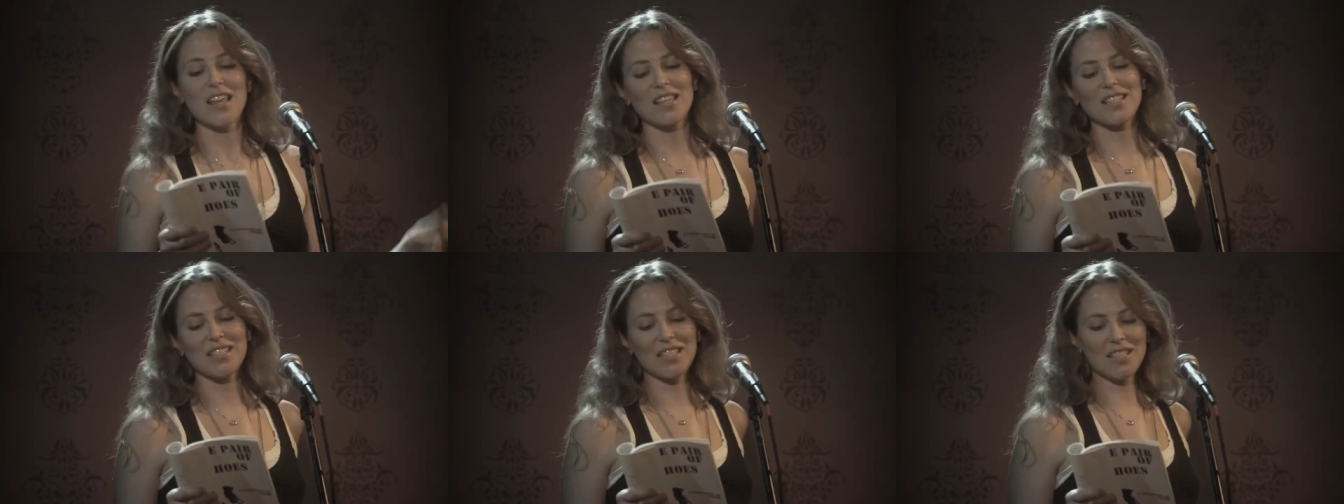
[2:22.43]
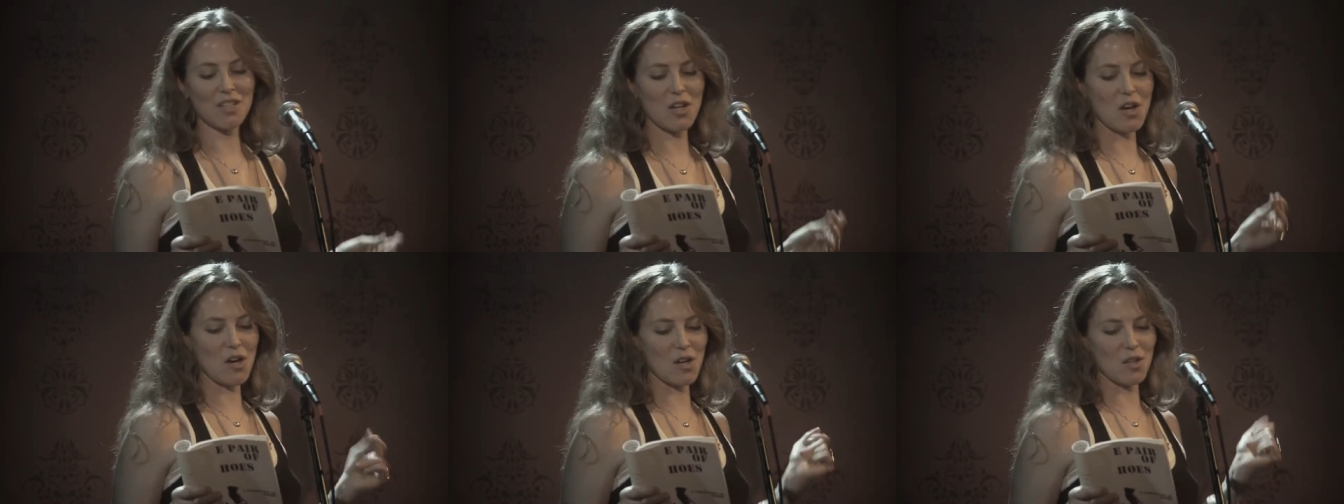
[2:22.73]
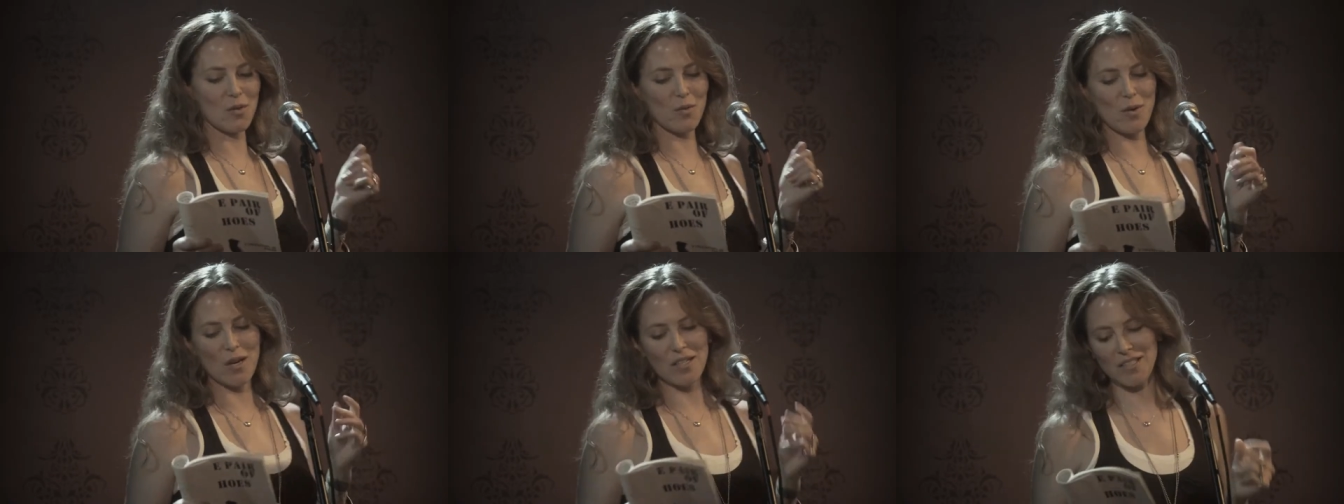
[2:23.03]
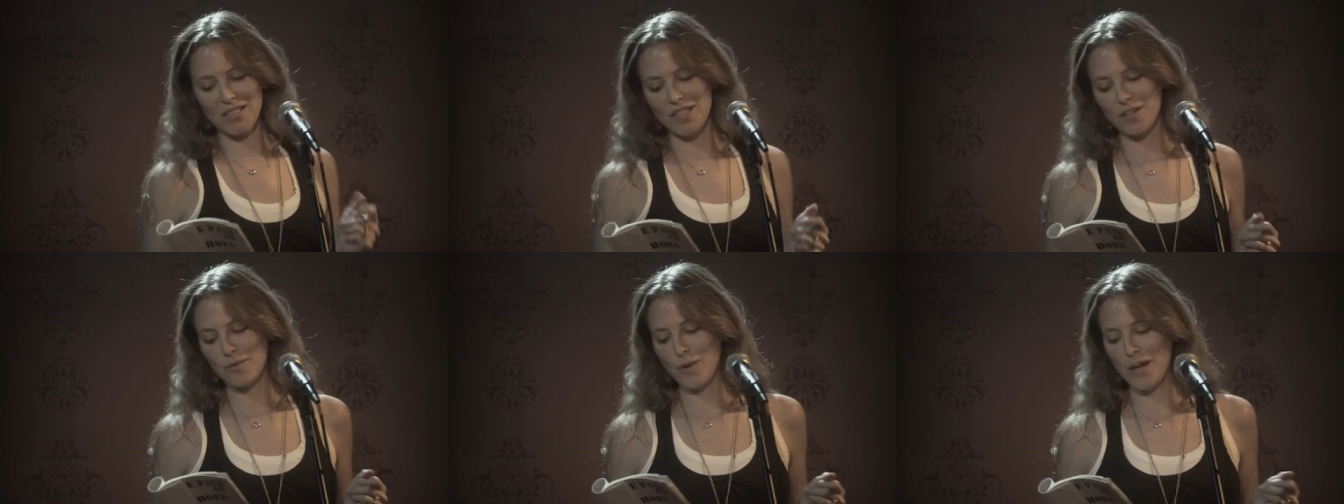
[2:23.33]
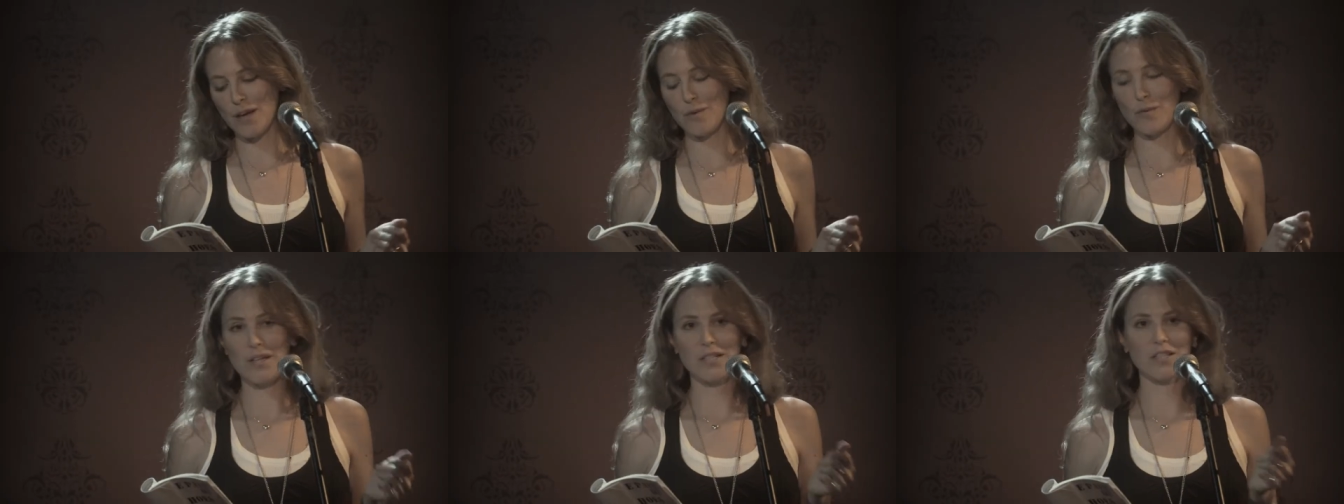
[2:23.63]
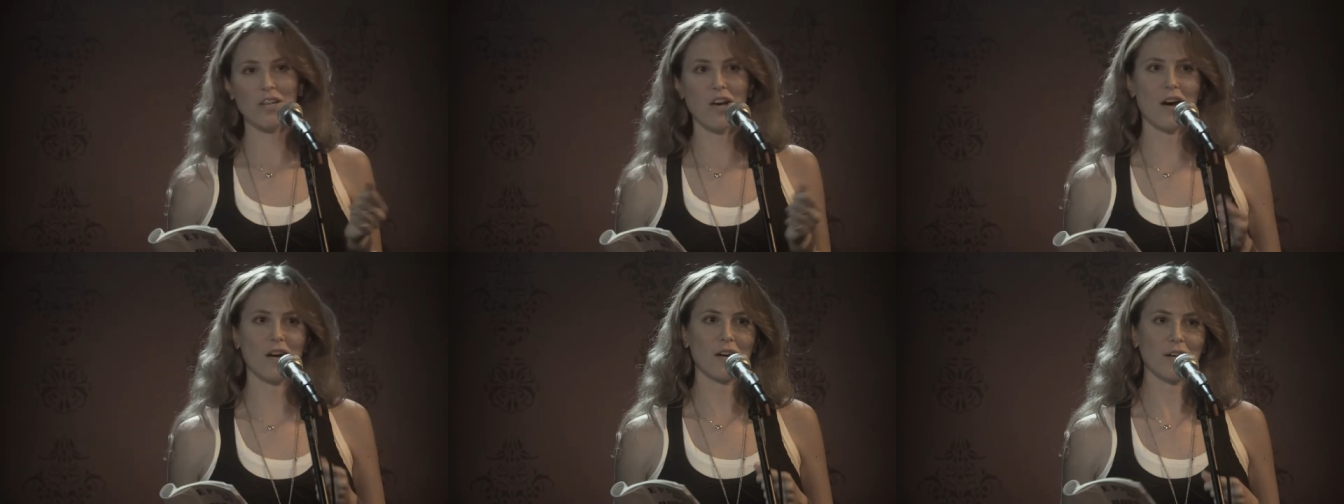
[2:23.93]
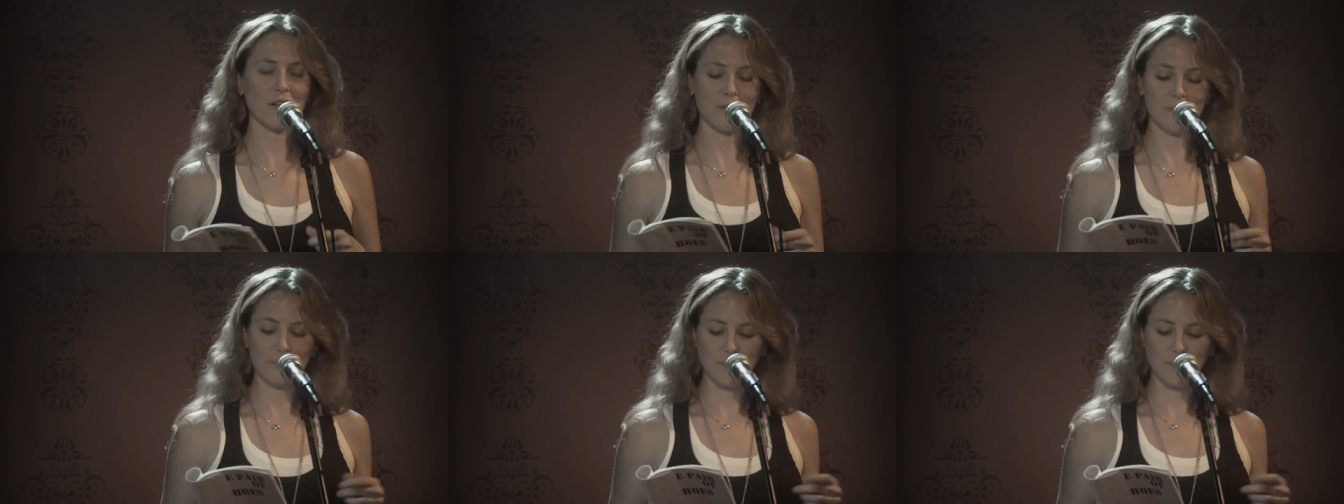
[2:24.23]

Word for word: This is called The Wasted Way We Talk.